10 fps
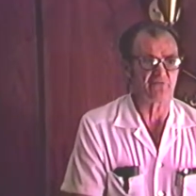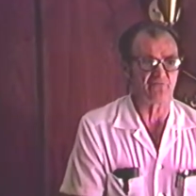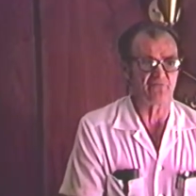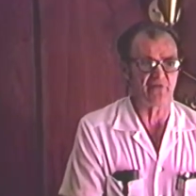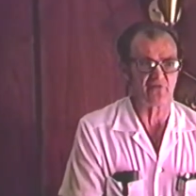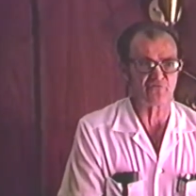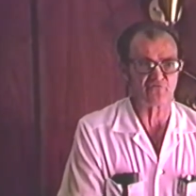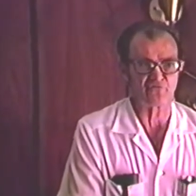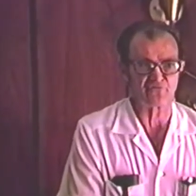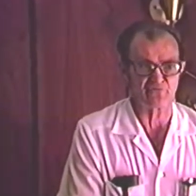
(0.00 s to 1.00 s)
and profound
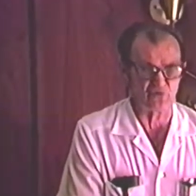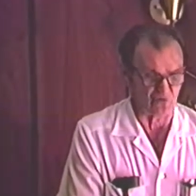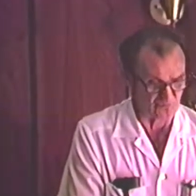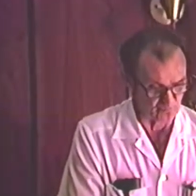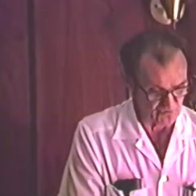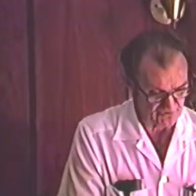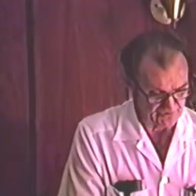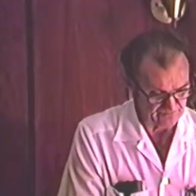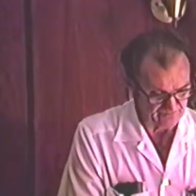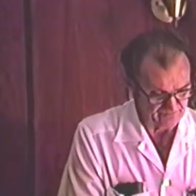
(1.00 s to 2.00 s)
truths of God's Word.